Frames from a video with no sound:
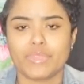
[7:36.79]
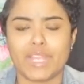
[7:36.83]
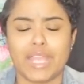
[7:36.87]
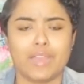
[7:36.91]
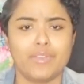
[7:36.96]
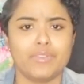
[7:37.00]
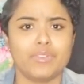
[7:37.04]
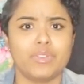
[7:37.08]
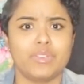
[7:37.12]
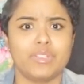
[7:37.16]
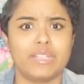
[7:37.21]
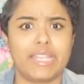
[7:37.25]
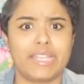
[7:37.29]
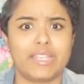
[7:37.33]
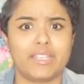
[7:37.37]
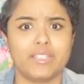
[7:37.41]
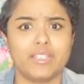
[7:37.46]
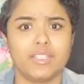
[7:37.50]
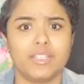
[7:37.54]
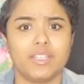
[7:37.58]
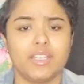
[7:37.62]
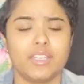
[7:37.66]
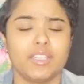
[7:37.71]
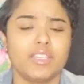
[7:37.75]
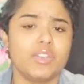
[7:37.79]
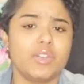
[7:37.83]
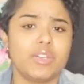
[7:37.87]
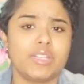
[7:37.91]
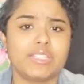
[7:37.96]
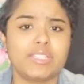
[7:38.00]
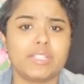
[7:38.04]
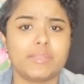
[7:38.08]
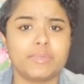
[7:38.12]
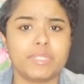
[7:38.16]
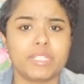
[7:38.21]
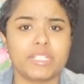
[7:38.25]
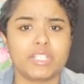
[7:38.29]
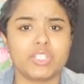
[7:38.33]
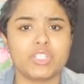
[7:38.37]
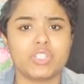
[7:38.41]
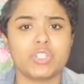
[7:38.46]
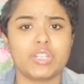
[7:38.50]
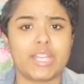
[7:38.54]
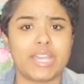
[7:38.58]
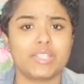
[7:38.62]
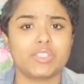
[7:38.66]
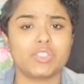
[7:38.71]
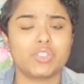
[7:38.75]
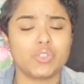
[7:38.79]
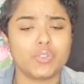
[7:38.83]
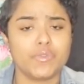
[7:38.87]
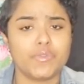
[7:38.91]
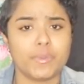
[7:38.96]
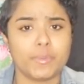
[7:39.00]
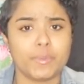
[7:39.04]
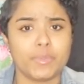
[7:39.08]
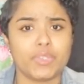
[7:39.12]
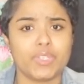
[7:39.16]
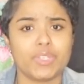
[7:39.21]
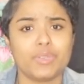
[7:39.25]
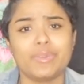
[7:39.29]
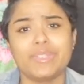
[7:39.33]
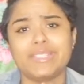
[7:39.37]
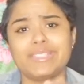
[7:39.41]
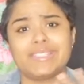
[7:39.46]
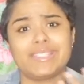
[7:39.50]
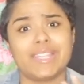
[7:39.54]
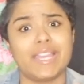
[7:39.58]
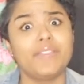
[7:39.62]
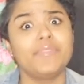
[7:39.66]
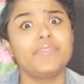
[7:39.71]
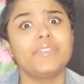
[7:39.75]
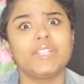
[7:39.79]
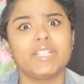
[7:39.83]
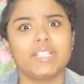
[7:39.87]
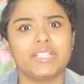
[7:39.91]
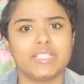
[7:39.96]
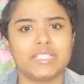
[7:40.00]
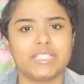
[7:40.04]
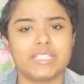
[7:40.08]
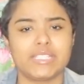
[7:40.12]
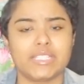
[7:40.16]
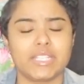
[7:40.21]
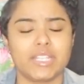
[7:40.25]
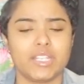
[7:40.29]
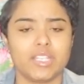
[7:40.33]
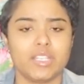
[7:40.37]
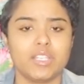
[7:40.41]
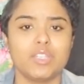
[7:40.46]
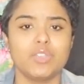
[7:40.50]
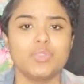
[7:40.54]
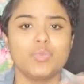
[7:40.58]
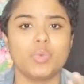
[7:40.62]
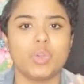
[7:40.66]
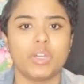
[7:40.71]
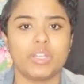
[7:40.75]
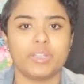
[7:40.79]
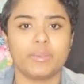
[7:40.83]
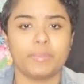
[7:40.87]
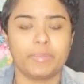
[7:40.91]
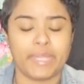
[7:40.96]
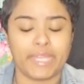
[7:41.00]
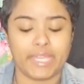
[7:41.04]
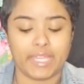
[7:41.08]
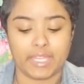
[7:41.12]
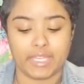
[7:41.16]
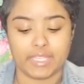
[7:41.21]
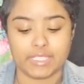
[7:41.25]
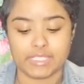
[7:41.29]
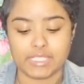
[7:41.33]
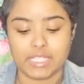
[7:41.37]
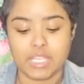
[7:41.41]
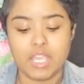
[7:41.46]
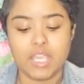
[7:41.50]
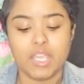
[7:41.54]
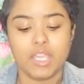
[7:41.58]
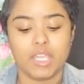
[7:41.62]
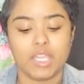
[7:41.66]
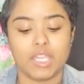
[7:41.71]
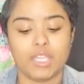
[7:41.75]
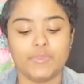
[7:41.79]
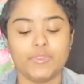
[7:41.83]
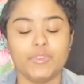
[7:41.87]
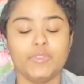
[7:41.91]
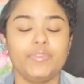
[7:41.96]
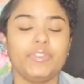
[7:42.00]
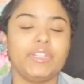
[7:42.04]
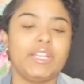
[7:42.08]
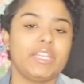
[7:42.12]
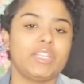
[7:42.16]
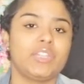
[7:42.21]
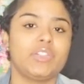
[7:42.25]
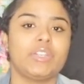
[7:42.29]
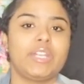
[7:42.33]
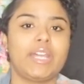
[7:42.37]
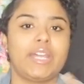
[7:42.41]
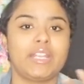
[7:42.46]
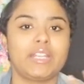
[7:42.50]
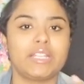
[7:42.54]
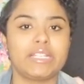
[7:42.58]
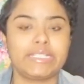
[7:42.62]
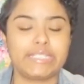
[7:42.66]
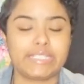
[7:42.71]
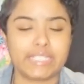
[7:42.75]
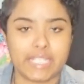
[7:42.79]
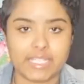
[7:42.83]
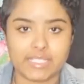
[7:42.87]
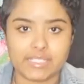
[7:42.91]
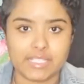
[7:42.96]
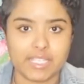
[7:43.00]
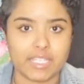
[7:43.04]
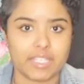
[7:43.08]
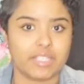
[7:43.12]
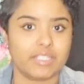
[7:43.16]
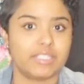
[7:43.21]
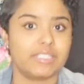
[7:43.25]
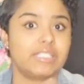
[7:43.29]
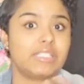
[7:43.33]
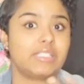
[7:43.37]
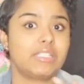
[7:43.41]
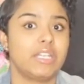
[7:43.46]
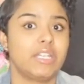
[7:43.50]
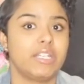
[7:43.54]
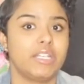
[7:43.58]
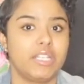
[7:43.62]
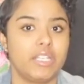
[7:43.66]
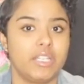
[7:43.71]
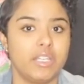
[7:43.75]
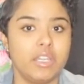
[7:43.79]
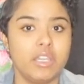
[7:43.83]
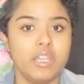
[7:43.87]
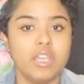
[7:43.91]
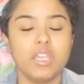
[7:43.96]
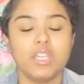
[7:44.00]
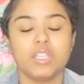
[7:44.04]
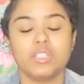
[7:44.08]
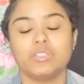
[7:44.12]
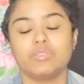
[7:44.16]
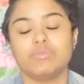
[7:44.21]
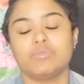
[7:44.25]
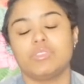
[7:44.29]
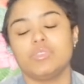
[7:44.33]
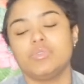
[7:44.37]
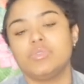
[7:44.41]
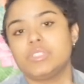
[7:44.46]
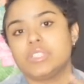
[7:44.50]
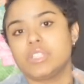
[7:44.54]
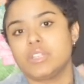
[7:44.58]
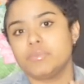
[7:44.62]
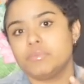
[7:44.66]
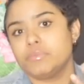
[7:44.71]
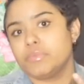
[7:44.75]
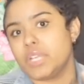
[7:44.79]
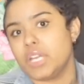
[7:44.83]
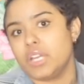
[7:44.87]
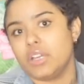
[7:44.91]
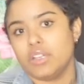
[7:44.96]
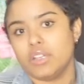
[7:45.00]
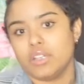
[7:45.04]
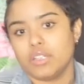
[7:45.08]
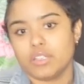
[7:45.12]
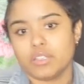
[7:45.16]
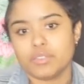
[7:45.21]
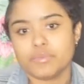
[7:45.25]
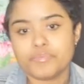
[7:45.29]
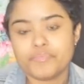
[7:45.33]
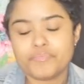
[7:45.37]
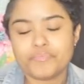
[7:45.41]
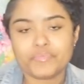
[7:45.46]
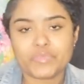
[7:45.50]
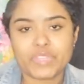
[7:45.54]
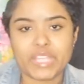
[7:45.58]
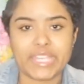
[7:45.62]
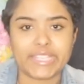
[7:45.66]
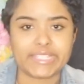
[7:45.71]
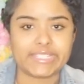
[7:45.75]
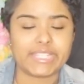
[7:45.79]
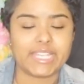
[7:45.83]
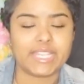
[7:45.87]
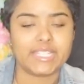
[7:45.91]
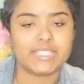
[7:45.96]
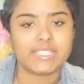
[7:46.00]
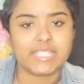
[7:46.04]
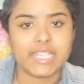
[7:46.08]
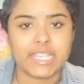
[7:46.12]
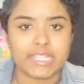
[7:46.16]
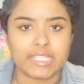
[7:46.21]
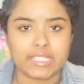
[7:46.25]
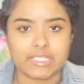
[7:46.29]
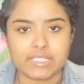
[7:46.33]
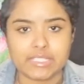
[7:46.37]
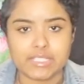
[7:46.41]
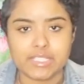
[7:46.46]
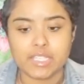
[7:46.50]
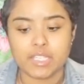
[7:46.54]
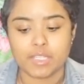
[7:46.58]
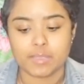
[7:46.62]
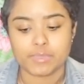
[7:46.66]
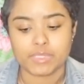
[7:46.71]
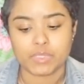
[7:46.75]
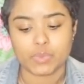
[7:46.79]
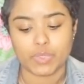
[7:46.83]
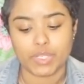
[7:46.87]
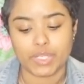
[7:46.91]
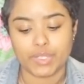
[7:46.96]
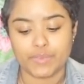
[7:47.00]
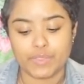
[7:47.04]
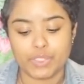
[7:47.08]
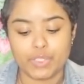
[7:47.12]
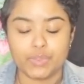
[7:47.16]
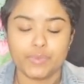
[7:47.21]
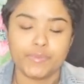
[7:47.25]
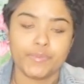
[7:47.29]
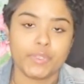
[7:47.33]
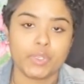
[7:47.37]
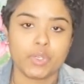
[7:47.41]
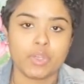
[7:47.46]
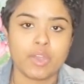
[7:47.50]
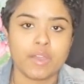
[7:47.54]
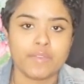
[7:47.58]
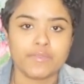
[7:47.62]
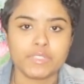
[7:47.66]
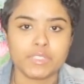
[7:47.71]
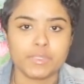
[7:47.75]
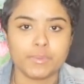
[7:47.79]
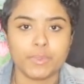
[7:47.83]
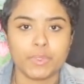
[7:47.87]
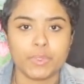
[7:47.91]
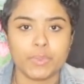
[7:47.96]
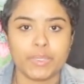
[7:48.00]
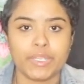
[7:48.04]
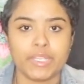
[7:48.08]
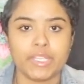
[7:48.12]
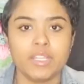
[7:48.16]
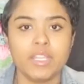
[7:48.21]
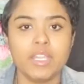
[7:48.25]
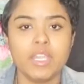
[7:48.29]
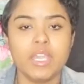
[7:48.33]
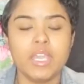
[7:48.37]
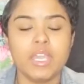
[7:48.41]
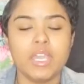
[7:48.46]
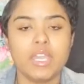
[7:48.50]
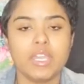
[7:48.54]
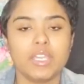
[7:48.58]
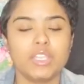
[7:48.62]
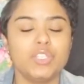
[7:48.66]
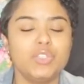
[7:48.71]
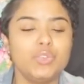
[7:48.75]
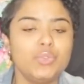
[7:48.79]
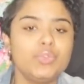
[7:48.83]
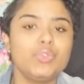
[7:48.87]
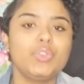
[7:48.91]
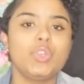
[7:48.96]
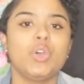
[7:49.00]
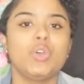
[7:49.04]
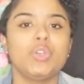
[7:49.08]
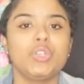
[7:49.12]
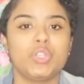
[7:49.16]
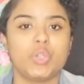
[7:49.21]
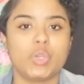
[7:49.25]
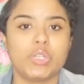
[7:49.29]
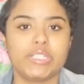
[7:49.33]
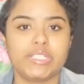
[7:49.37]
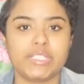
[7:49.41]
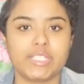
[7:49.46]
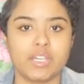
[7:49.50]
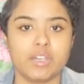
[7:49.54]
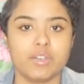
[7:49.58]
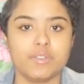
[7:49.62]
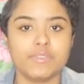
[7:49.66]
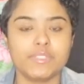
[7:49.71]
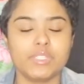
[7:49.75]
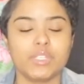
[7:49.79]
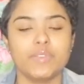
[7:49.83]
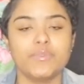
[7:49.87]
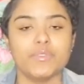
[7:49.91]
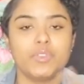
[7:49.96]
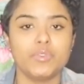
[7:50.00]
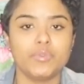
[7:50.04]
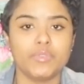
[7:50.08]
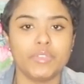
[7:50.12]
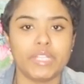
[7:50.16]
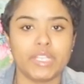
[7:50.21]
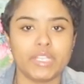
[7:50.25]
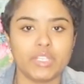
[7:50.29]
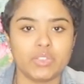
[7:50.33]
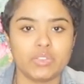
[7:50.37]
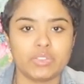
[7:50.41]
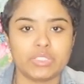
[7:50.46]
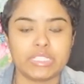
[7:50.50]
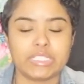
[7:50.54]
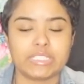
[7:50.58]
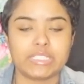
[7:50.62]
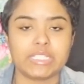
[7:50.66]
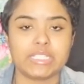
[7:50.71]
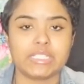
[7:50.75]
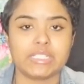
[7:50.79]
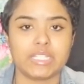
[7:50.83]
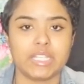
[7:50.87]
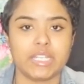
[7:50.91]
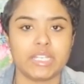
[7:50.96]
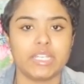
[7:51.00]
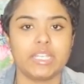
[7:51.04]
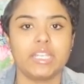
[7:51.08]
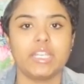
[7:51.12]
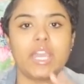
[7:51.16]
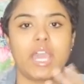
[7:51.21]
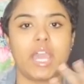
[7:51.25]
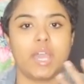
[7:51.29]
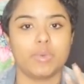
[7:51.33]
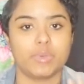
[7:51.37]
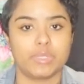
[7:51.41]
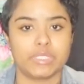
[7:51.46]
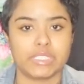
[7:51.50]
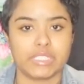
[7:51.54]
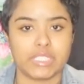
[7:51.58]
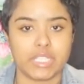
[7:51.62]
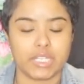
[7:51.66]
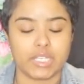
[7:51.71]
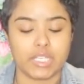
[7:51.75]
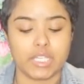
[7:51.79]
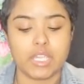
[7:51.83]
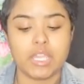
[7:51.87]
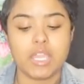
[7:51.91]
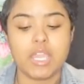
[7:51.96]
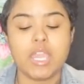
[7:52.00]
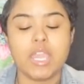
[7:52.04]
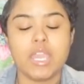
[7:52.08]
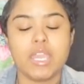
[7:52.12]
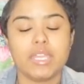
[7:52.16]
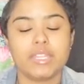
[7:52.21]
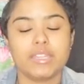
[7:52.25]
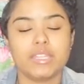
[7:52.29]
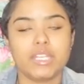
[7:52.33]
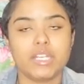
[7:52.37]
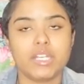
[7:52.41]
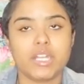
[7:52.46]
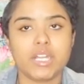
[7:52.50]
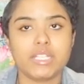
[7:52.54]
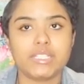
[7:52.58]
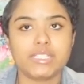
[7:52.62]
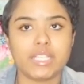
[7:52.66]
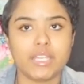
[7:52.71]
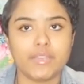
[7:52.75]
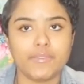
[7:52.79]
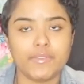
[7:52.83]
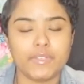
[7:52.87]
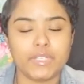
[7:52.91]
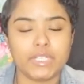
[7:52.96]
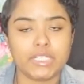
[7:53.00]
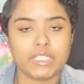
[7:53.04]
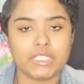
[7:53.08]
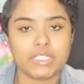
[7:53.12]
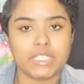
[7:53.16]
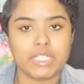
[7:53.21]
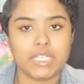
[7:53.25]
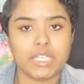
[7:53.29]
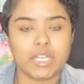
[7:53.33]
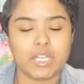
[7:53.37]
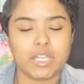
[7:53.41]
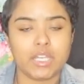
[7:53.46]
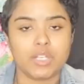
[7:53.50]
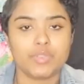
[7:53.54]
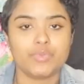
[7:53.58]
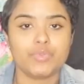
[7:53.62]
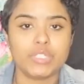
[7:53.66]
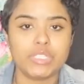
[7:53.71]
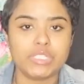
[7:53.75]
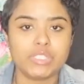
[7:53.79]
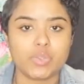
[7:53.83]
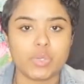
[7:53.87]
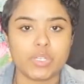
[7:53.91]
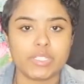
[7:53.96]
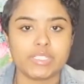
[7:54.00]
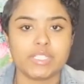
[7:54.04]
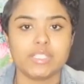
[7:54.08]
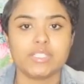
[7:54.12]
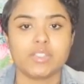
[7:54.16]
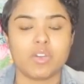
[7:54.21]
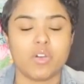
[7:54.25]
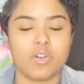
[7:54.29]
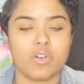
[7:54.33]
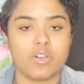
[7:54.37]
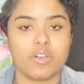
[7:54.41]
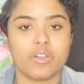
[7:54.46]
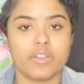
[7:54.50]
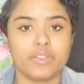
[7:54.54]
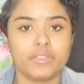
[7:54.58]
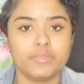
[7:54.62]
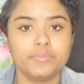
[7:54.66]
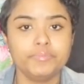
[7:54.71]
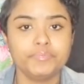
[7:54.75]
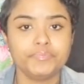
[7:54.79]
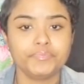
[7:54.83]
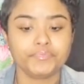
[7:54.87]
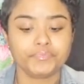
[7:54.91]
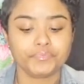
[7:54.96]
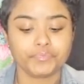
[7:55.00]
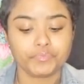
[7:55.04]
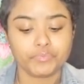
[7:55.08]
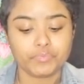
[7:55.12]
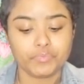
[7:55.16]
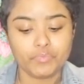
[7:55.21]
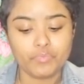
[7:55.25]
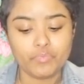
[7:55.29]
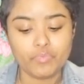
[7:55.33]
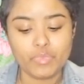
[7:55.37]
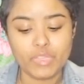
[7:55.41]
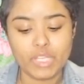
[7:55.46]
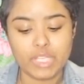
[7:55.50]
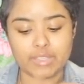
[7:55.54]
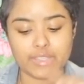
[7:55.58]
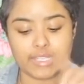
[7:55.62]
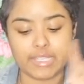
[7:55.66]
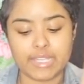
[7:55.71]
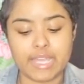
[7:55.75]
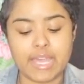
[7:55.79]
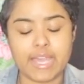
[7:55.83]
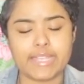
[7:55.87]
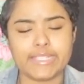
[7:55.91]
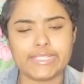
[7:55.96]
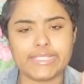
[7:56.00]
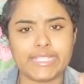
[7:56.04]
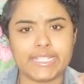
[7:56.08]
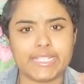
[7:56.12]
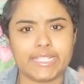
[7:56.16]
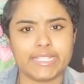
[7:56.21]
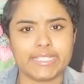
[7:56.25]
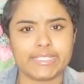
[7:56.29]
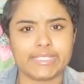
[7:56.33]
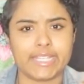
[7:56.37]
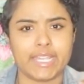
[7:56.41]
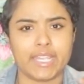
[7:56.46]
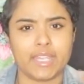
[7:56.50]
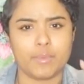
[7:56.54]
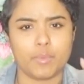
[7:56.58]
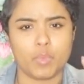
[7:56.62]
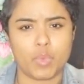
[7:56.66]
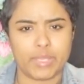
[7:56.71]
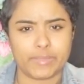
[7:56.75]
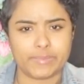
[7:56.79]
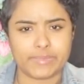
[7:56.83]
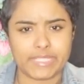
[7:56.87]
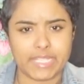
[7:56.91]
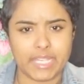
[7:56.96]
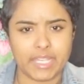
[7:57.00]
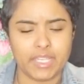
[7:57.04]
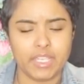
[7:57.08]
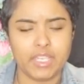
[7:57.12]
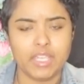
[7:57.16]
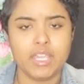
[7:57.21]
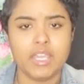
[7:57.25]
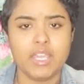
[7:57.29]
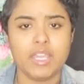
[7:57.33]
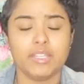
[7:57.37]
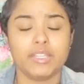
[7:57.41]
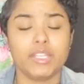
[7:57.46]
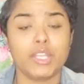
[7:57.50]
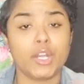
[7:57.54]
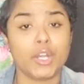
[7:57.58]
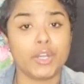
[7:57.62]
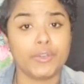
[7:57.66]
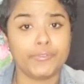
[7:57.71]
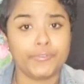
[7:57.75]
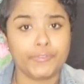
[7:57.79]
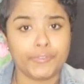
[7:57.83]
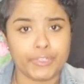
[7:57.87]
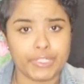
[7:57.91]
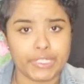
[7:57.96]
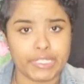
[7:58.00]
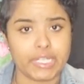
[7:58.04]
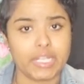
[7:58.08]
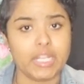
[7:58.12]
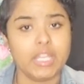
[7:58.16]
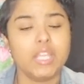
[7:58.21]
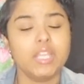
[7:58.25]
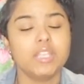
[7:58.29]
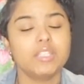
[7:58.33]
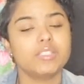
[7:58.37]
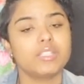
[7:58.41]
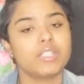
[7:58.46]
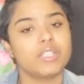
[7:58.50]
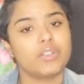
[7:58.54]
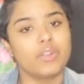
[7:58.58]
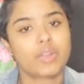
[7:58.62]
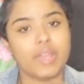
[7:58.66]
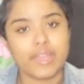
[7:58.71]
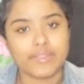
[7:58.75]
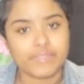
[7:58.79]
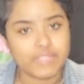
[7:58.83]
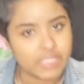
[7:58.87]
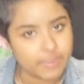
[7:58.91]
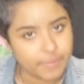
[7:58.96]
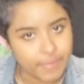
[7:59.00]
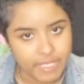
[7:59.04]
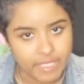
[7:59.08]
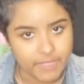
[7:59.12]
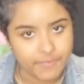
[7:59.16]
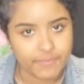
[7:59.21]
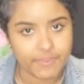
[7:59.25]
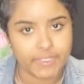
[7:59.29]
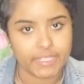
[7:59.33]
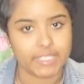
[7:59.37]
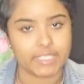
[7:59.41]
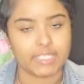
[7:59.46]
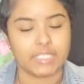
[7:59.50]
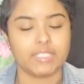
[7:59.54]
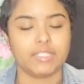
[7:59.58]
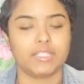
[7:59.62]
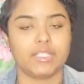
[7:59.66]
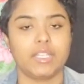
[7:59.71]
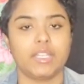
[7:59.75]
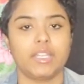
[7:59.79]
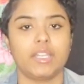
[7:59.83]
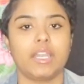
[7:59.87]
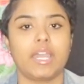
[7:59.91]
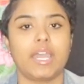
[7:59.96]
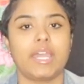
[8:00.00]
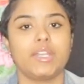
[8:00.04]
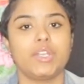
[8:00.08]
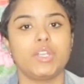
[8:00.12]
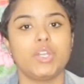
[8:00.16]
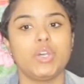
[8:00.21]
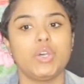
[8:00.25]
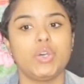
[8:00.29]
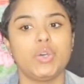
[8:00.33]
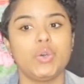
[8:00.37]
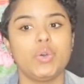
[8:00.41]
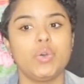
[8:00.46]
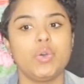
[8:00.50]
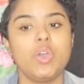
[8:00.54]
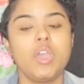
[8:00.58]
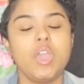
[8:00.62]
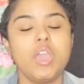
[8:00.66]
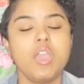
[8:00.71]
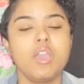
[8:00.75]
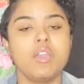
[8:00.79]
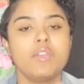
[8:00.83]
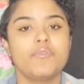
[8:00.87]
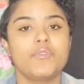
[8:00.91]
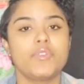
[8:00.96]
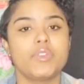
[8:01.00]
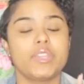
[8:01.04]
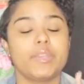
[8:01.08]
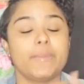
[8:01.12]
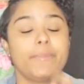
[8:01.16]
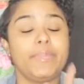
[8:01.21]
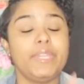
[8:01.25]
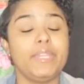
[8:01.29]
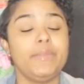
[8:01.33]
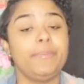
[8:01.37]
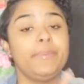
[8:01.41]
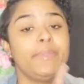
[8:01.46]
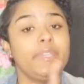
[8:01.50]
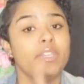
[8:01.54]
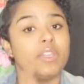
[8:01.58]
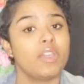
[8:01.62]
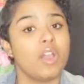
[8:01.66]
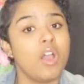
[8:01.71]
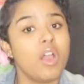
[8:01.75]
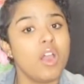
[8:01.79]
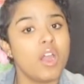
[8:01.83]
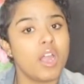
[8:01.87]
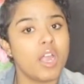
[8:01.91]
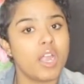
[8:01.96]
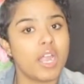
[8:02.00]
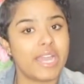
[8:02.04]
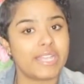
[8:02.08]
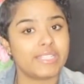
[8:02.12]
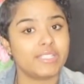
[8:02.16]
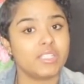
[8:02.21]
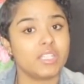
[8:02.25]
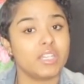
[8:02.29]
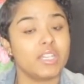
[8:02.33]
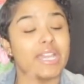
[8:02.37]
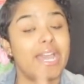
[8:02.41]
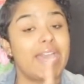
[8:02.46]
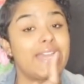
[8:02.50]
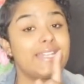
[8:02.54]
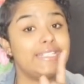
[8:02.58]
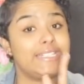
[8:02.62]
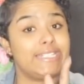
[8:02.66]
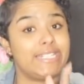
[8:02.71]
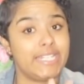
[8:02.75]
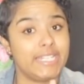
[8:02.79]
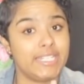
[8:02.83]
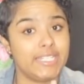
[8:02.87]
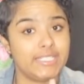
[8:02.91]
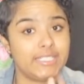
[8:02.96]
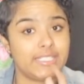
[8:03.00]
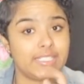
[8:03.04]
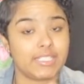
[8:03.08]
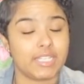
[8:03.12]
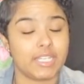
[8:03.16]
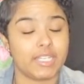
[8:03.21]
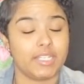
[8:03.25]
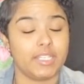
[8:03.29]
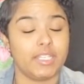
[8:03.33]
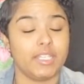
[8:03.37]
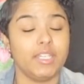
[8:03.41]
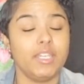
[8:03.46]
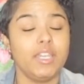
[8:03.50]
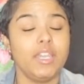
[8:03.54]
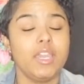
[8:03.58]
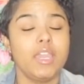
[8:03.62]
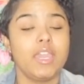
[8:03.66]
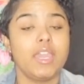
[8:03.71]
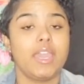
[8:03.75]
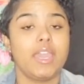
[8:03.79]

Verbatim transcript: I don't know, like a, you know, a subject that you're not too familiar with, definitely study. You want to pass. If you feel like you're not a good test taker, study. Do some uh, like test taking tips, whatever you feel comfortable with. You know yourself, so if you feel like you need to study, I would study. There are definitely uh, resources on the content exam website that are free, so you don't have to pay for anything. I know for the P P R I took, I did study,